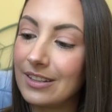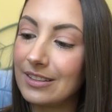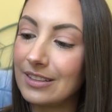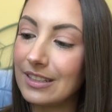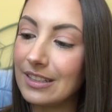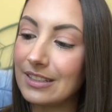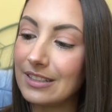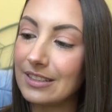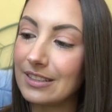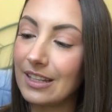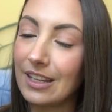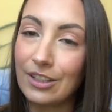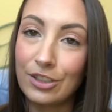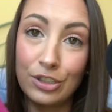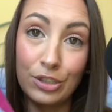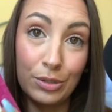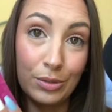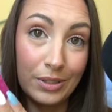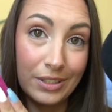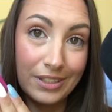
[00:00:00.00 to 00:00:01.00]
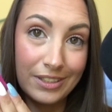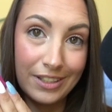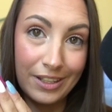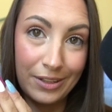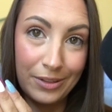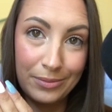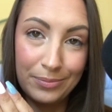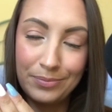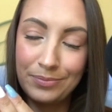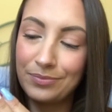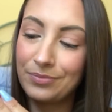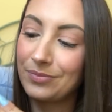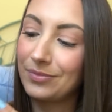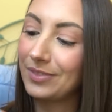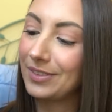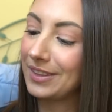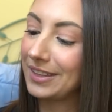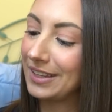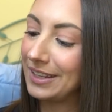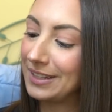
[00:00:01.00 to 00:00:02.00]
this as you can tell
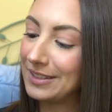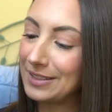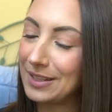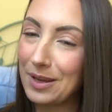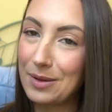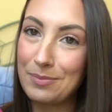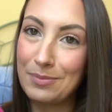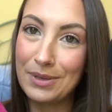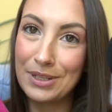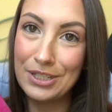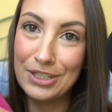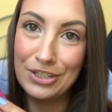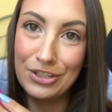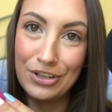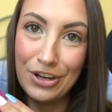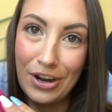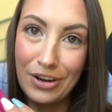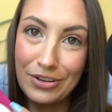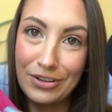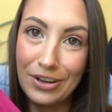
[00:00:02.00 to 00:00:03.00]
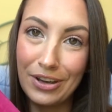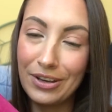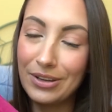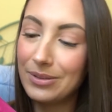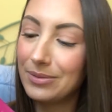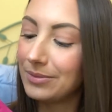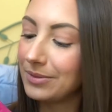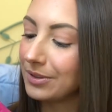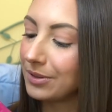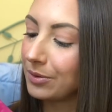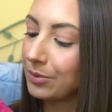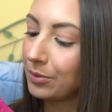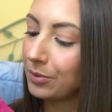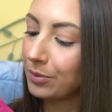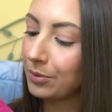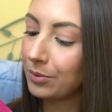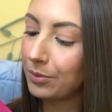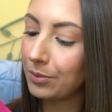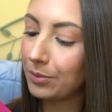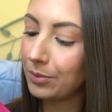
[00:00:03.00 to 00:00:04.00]
is a magenta
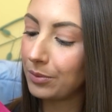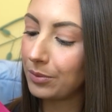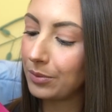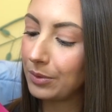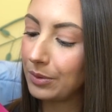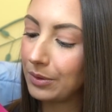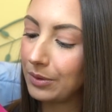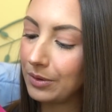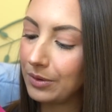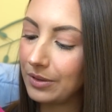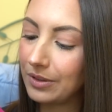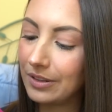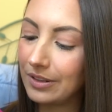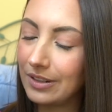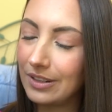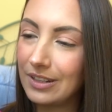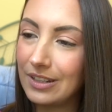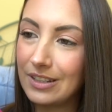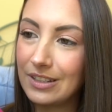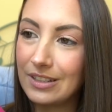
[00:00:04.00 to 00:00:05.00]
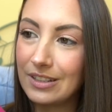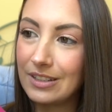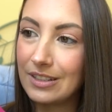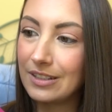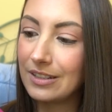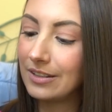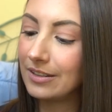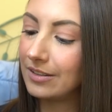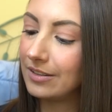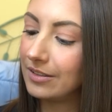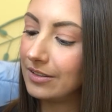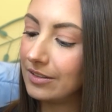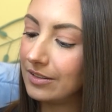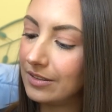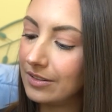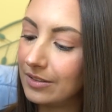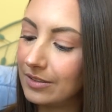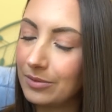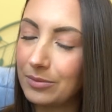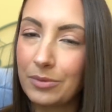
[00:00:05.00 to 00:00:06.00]

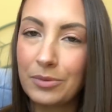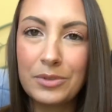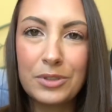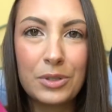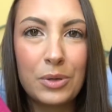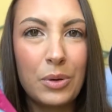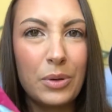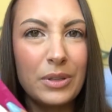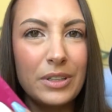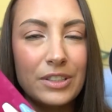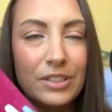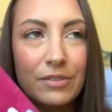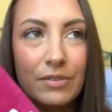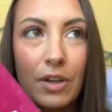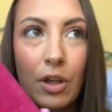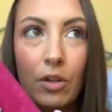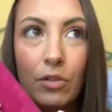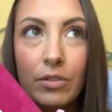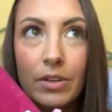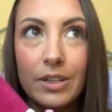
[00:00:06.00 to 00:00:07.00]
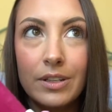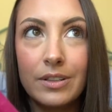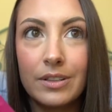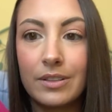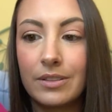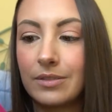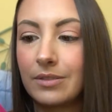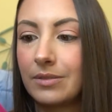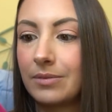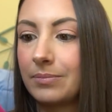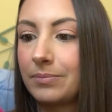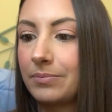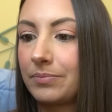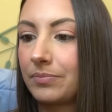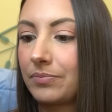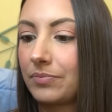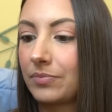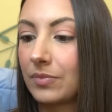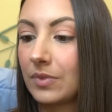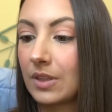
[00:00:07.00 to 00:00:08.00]
what do you call this velvet
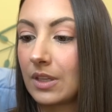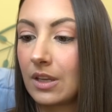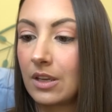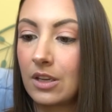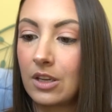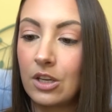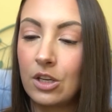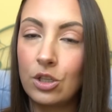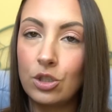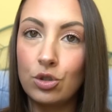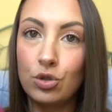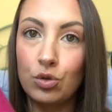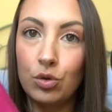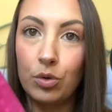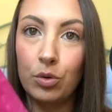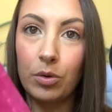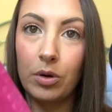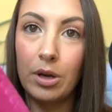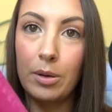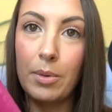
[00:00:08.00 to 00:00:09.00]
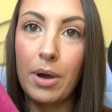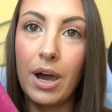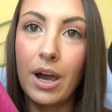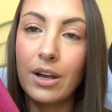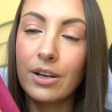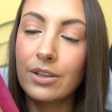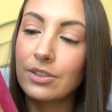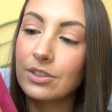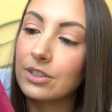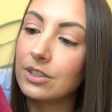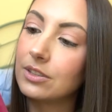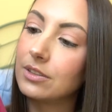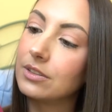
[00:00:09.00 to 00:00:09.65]
jewelry box